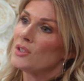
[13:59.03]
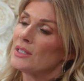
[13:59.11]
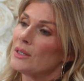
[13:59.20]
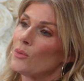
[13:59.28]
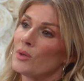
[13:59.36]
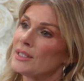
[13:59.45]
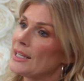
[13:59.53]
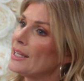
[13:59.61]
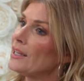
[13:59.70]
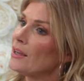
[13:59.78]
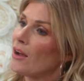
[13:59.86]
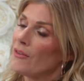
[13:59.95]
did, was
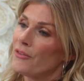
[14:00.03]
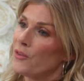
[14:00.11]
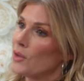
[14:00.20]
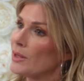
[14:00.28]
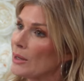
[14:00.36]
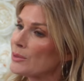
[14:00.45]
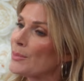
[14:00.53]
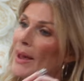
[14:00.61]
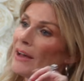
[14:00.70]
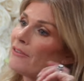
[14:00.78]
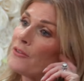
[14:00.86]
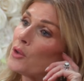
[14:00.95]
he full, like was
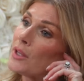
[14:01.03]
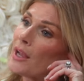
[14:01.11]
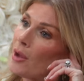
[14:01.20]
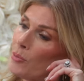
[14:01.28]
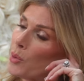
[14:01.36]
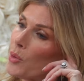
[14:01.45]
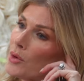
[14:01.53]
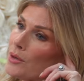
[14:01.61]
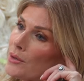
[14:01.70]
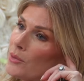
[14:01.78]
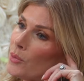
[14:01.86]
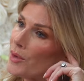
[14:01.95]
Matt fully on
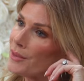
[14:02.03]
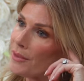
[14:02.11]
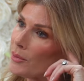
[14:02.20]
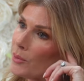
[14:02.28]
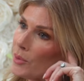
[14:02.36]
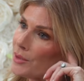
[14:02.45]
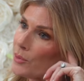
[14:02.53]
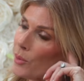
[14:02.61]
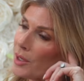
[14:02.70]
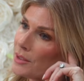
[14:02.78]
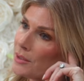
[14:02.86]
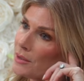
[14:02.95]
board with with
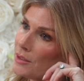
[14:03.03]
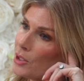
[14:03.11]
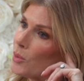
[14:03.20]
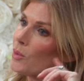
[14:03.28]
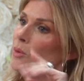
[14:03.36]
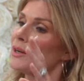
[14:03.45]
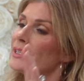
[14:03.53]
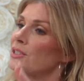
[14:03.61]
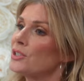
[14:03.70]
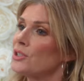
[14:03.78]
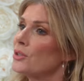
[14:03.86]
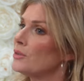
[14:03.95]
what you were wanting
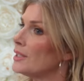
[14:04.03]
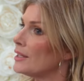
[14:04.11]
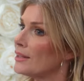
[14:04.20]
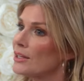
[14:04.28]
to do? Did he